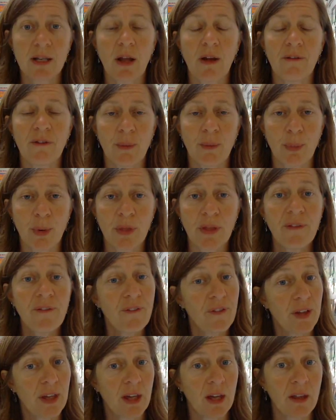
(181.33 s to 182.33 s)
November the
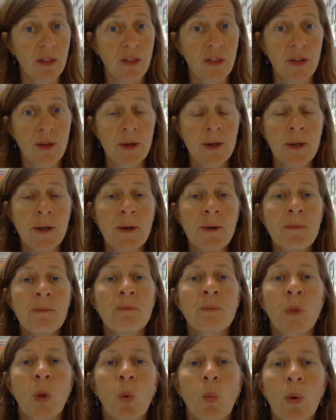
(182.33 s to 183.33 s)
5th.
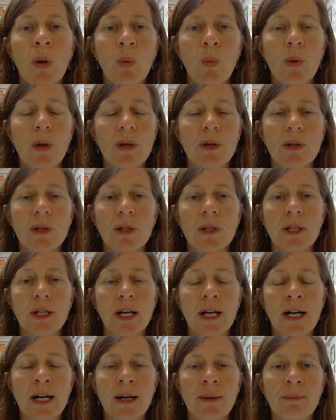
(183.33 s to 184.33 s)
We
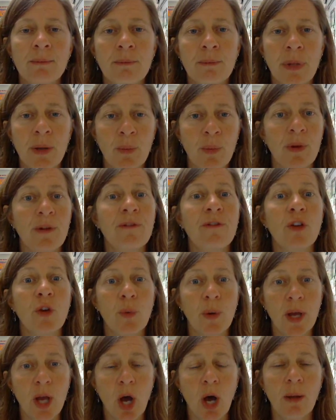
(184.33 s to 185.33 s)
will be
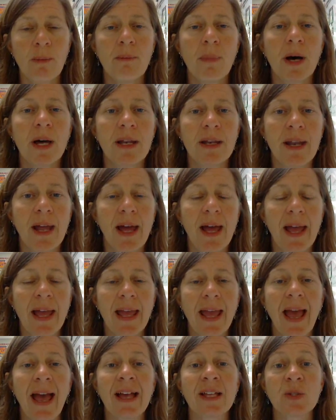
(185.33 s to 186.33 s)
reviewing on
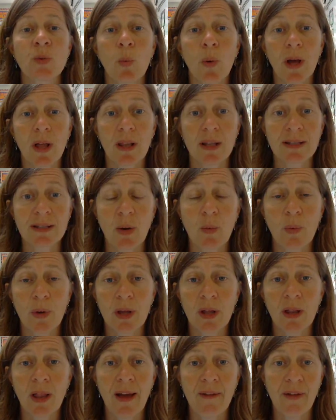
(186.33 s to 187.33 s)
Monday, as well as I
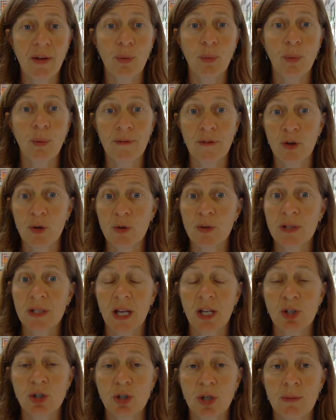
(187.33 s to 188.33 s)
will have a review
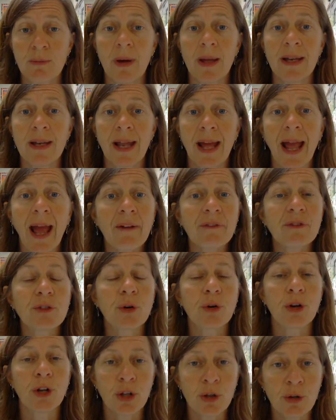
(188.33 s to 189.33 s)
session Monday
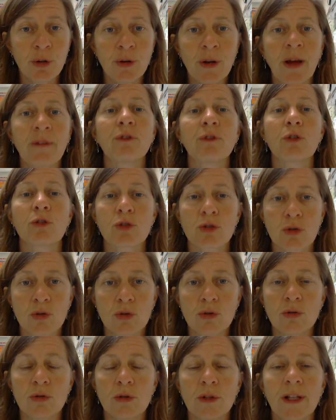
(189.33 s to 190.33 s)
afternoon after
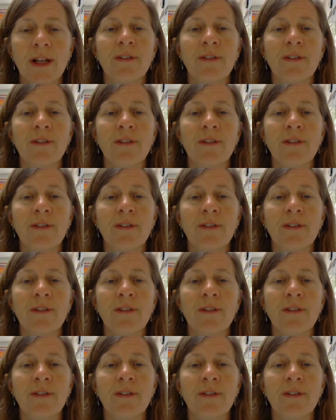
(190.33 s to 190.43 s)
school.